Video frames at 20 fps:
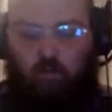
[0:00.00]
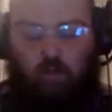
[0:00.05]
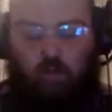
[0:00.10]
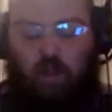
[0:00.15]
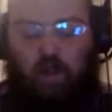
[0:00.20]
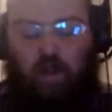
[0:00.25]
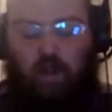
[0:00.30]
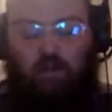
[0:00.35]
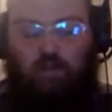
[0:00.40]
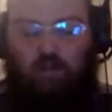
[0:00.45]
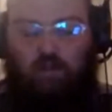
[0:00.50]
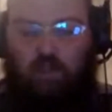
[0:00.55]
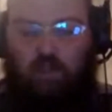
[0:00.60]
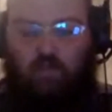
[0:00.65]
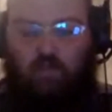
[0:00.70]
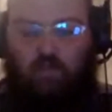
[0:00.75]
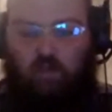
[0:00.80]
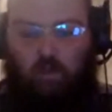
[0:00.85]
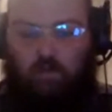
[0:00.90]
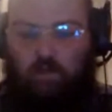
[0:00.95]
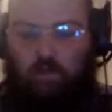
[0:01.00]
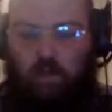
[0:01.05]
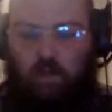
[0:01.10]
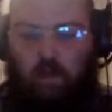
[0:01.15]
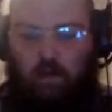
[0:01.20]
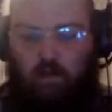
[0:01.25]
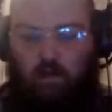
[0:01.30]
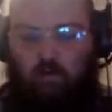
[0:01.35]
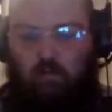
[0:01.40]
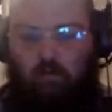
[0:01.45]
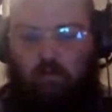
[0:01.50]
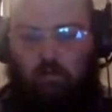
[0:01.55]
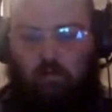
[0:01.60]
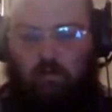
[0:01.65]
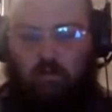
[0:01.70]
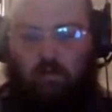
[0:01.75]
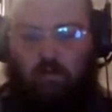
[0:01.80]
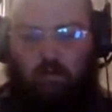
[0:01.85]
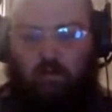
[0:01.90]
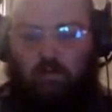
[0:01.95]
uh, interest for clubs like that.
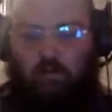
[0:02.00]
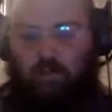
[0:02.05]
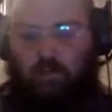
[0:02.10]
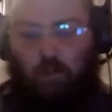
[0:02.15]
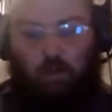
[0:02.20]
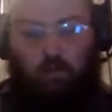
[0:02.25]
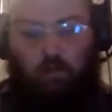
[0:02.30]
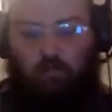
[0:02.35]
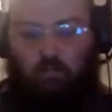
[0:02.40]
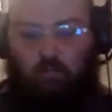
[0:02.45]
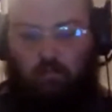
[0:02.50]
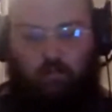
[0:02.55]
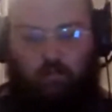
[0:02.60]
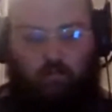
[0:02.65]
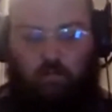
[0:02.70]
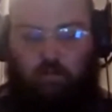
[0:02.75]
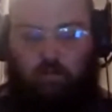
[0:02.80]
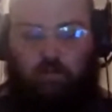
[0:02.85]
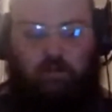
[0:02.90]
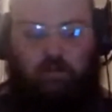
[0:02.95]
So exactly,